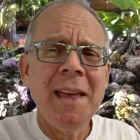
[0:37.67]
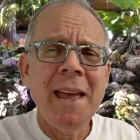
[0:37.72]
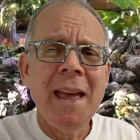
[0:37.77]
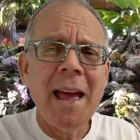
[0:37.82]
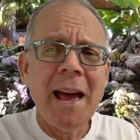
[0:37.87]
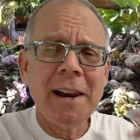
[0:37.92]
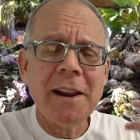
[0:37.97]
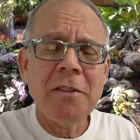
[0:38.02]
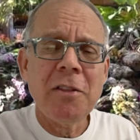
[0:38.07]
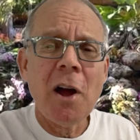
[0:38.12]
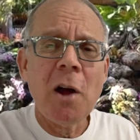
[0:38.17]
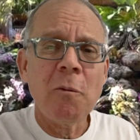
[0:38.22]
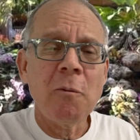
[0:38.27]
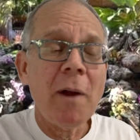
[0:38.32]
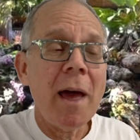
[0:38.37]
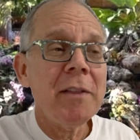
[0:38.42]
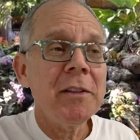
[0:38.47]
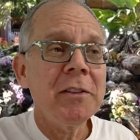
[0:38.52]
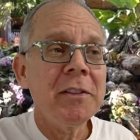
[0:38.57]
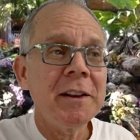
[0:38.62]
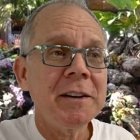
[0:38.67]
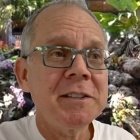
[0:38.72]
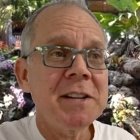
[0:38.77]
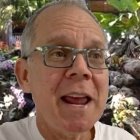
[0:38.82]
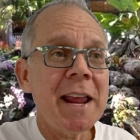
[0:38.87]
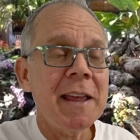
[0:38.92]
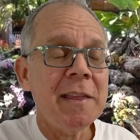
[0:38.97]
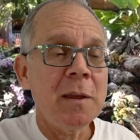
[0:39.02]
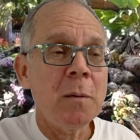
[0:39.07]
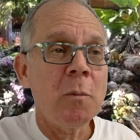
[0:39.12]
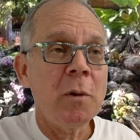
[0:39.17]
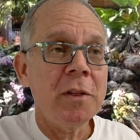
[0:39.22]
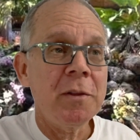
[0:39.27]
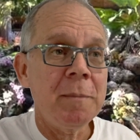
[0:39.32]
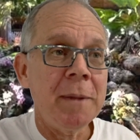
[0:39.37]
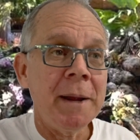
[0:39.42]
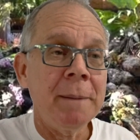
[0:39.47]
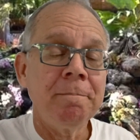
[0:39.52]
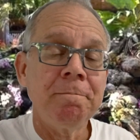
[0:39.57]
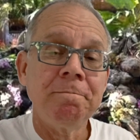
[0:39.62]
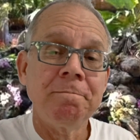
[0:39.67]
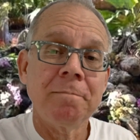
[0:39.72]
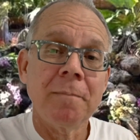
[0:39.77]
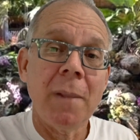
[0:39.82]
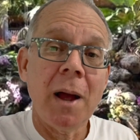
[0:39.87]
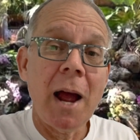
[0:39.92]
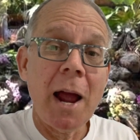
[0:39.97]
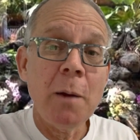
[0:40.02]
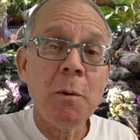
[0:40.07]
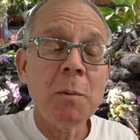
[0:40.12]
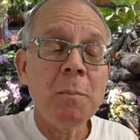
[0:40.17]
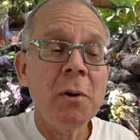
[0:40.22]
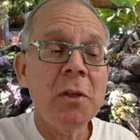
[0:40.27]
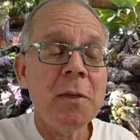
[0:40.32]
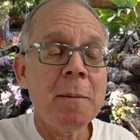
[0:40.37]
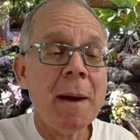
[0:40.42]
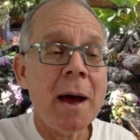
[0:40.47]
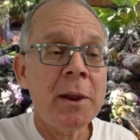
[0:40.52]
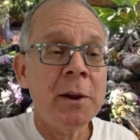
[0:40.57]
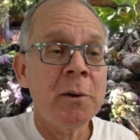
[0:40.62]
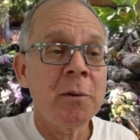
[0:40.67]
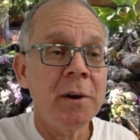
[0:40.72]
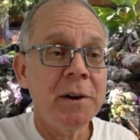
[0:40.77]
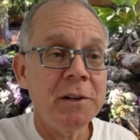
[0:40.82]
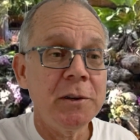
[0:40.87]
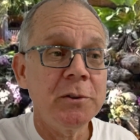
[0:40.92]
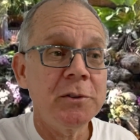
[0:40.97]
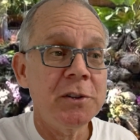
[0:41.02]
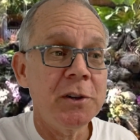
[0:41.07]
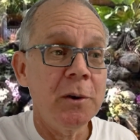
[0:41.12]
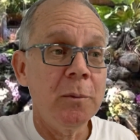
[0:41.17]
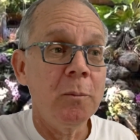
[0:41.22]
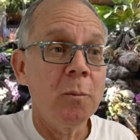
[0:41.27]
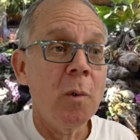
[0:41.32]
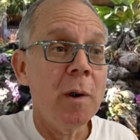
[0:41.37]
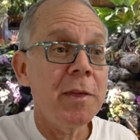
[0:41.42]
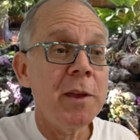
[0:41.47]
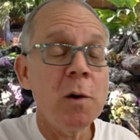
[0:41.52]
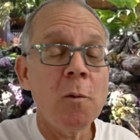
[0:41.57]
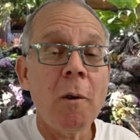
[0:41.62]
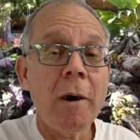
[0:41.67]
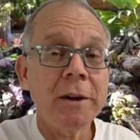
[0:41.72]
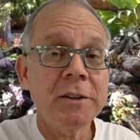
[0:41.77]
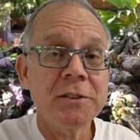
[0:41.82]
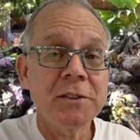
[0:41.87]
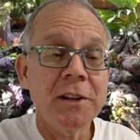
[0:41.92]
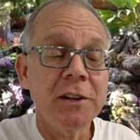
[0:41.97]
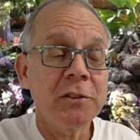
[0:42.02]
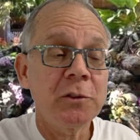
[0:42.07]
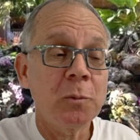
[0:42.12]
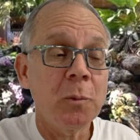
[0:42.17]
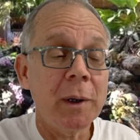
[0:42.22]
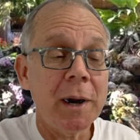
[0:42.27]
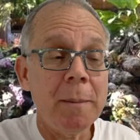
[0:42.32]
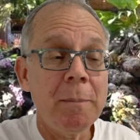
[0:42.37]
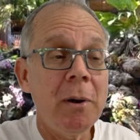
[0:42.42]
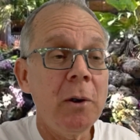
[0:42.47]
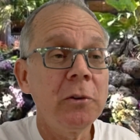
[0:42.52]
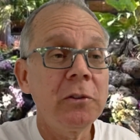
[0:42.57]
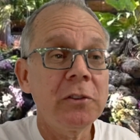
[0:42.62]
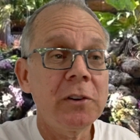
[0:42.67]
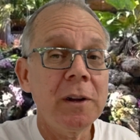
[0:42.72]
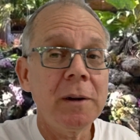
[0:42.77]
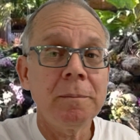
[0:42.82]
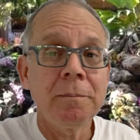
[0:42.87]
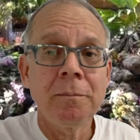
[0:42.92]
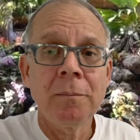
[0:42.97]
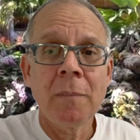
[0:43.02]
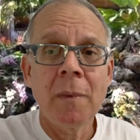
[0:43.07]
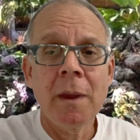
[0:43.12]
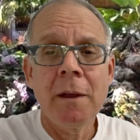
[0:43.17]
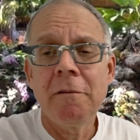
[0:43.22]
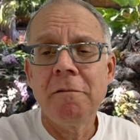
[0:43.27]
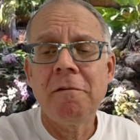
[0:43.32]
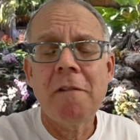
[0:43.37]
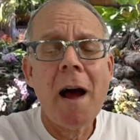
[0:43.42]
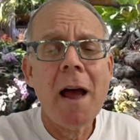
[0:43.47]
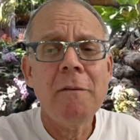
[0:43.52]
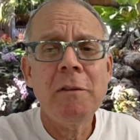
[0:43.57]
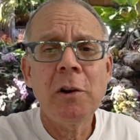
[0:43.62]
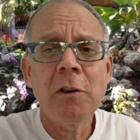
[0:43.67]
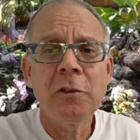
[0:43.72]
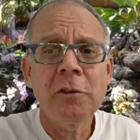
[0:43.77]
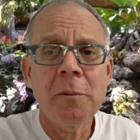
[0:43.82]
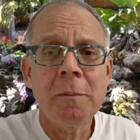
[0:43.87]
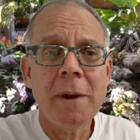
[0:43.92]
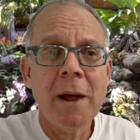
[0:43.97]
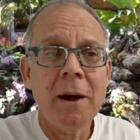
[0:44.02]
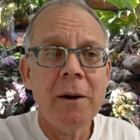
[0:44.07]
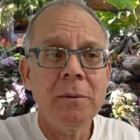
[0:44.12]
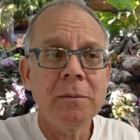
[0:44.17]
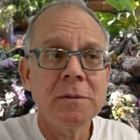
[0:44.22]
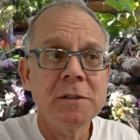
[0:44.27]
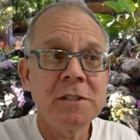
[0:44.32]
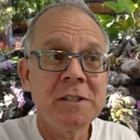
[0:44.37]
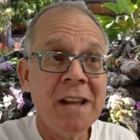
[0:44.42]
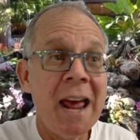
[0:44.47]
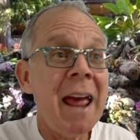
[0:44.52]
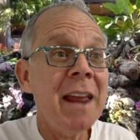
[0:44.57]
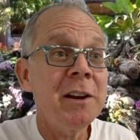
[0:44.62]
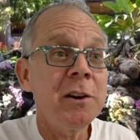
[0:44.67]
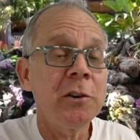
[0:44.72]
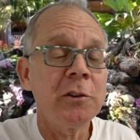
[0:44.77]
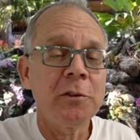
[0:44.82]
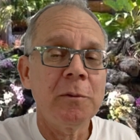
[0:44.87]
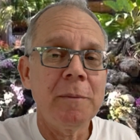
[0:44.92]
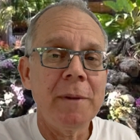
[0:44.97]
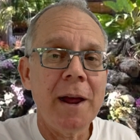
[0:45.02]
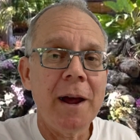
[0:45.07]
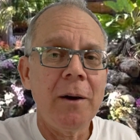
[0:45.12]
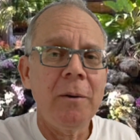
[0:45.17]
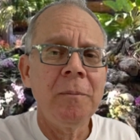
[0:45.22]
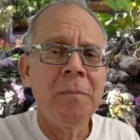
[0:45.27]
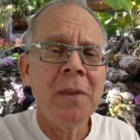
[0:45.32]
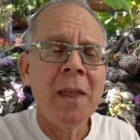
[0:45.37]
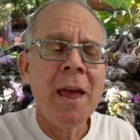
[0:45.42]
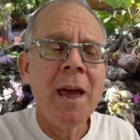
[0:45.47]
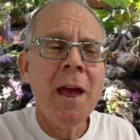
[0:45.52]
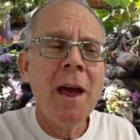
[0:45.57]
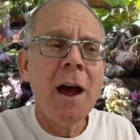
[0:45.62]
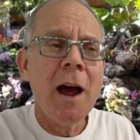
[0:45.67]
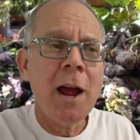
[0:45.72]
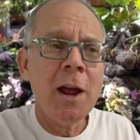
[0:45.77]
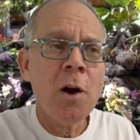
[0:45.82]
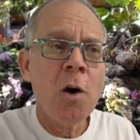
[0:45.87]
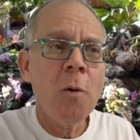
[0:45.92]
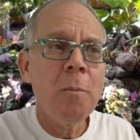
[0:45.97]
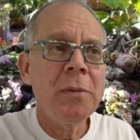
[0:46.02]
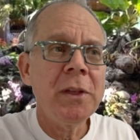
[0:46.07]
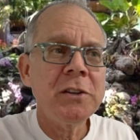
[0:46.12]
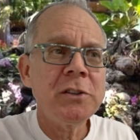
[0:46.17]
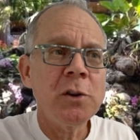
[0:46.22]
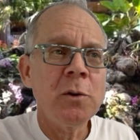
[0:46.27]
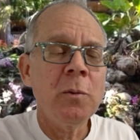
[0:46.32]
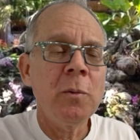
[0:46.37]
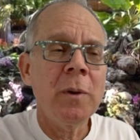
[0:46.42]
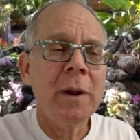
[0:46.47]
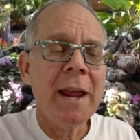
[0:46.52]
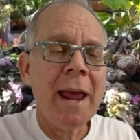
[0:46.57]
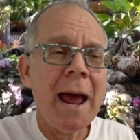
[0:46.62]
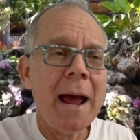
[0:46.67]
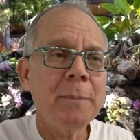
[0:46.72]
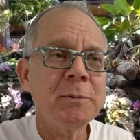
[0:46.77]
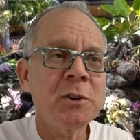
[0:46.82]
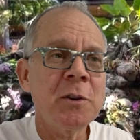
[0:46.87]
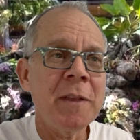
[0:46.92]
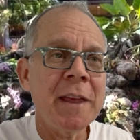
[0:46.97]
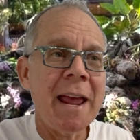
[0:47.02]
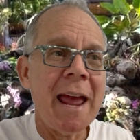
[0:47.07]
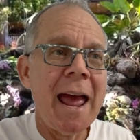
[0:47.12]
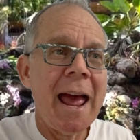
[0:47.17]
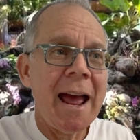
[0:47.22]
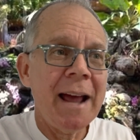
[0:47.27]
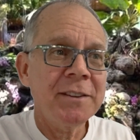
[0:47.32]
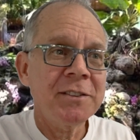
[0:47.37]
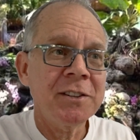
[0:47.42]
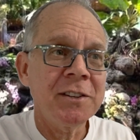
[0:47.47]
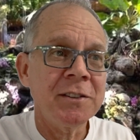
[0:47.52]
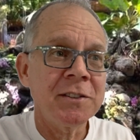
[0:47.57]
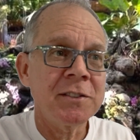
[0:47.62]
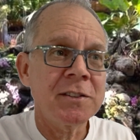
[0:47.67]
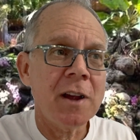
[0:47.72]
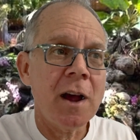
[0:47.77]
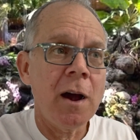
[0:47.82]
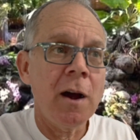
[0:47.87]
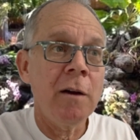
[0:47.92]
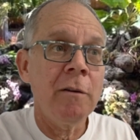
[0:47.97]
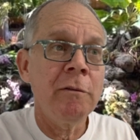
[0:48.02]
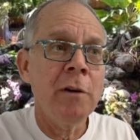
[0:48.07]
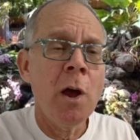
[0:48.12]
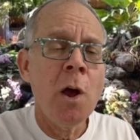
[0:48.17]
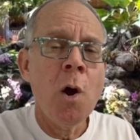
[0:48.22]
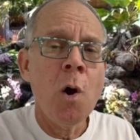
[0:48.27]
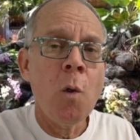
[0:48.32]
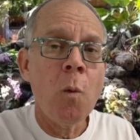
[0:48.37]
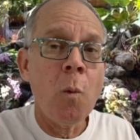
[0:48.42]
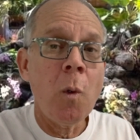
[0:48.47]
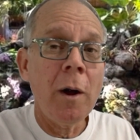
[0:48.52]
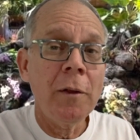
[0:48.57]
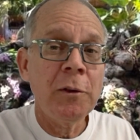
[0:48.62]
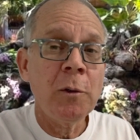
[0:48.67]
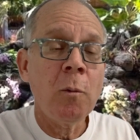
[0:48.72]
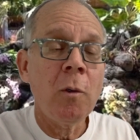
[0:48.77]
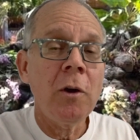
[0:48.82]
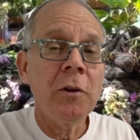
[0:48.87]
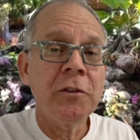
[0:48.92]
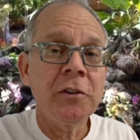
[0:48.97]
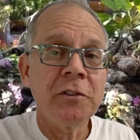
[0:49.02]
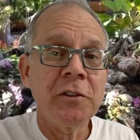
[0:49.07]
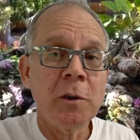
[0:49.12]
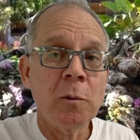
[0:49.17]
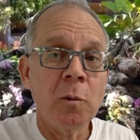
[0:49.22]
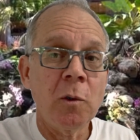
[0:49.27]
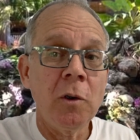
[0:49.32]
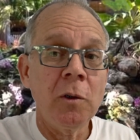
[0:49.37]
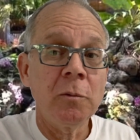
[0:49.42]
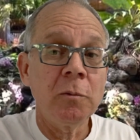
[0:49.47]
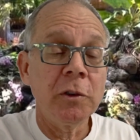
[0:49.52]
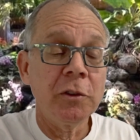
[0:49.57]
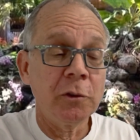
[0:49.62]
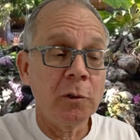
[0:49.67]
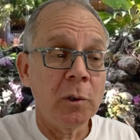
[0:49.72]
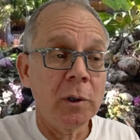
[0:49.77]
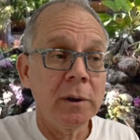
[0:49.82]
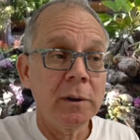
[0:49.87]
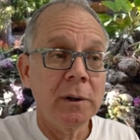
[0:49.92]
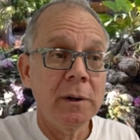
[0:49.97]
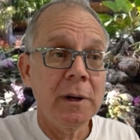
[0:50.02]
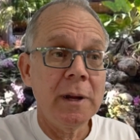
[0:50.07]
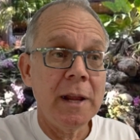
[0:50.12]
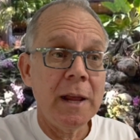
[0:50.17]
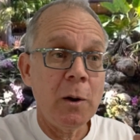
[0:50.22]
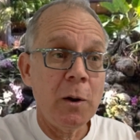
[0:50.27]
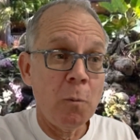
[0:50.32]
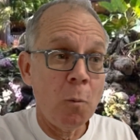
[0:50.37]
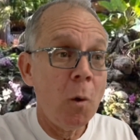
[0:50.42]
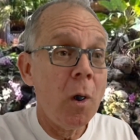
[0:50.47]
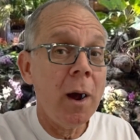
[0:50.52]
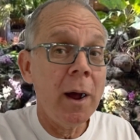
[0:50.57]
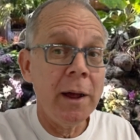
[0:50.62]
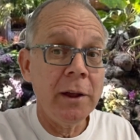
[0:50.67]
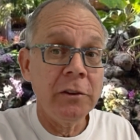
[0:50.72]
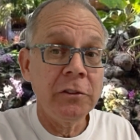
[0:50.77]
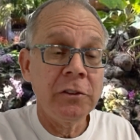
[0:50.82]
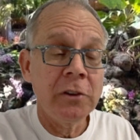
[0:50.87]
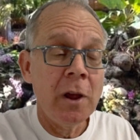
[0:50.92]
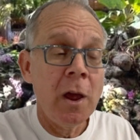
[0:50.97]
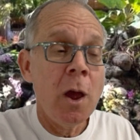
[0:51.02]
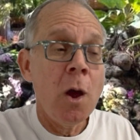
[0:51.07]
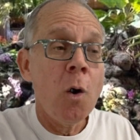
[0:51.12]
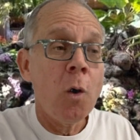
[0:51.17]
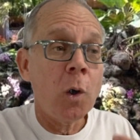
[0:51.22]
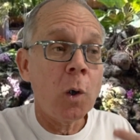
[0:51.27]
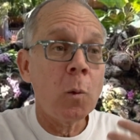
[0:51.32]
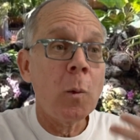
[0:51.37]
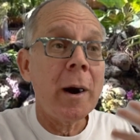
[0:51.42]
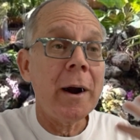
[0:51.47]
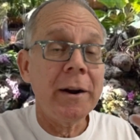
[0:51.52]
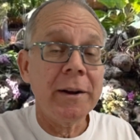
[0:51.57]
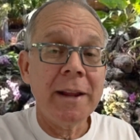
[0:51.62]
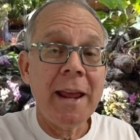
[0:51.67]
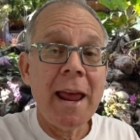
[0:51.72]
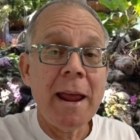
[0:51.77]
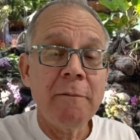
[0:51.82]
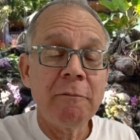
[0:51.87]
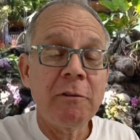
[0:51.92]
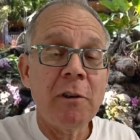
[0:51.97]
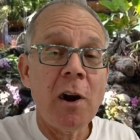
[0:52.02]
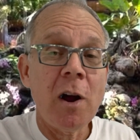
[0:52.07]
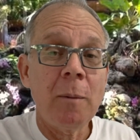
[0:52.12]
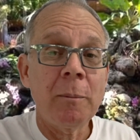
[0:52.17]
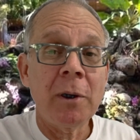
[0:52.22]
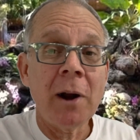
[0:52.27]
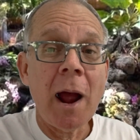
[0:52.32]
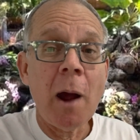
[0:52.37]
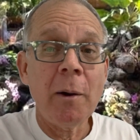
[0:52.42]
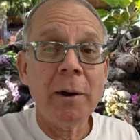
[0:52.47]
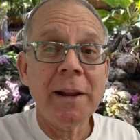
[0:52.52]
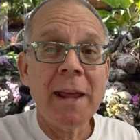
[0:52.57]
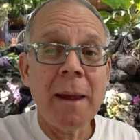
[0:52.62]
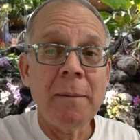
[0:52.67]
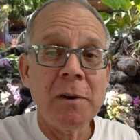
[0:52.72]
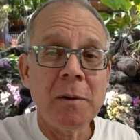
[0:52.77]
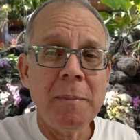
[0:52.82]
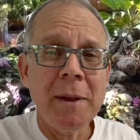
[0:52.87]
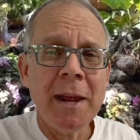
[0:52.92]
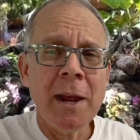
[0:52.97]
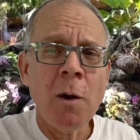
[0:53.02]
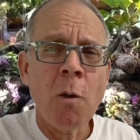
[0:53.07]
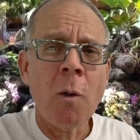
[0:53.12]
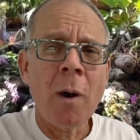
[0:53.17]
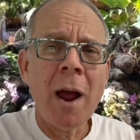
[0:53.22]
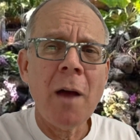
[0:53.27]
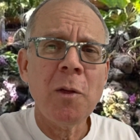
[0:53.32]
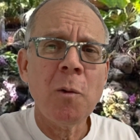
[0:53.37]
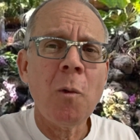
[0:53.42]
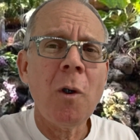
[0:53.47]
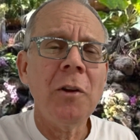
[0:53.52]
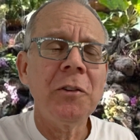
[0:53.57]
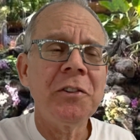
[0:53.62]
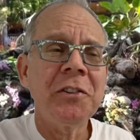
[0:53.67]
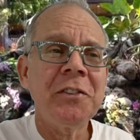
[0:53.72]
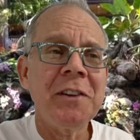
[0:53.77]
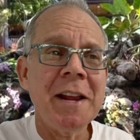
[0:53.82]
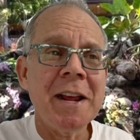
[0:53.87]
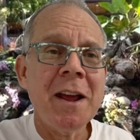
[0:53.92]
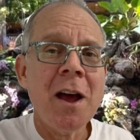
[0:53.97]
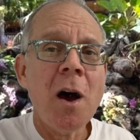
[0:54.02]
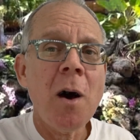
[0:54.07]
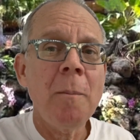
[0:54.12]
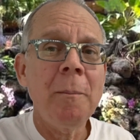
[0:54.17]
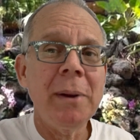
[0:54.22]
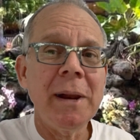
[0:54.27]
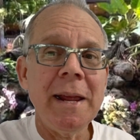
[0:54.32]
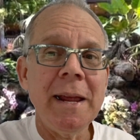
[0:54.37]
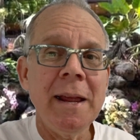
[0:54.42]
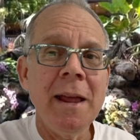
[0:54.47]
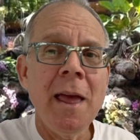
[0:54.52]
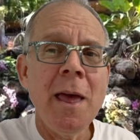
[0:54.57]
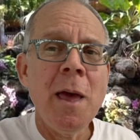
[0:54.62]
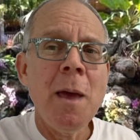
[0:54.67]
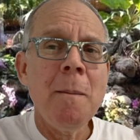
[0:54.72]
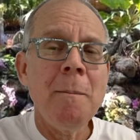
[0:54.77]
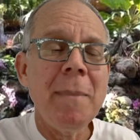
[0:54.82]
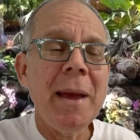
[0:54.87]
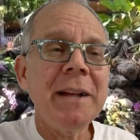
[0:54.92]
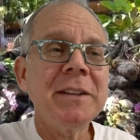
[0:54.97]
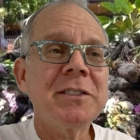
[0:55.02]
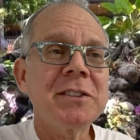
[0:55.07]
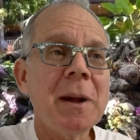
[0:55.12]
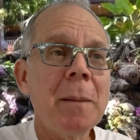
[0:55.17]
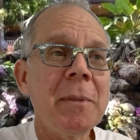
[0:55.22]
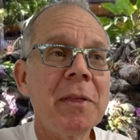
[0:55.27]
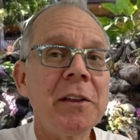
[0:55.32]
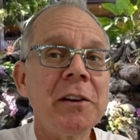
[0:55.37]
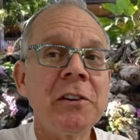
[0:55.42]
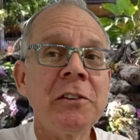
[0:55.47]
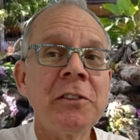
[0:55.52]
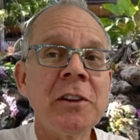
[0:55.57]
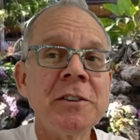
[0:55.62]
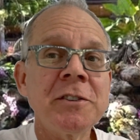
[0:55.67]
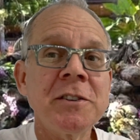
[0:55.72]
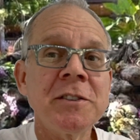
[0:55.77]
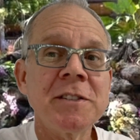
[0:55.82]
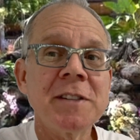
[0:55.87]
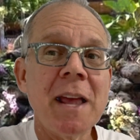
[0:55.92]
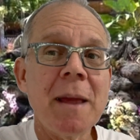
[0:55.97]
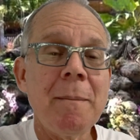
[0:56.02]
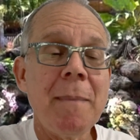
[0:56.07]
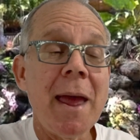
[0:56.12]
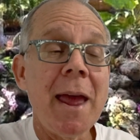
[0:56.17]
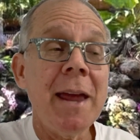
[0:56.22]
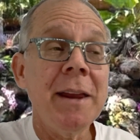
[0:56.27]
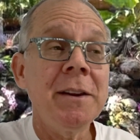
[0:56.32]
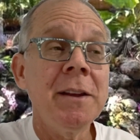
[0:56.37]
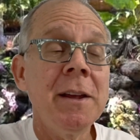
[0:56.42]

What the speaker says: And I thought rather than taking them with me, I would put them out here on YouTube. Whether you watch this when I post it, 5 years from now, 10 years from now, I hope that you capture the essence of what the Walt Disney World Resort was, or where it came from, or how it came to be, or how the Walt Disney Company made some of the decisions they made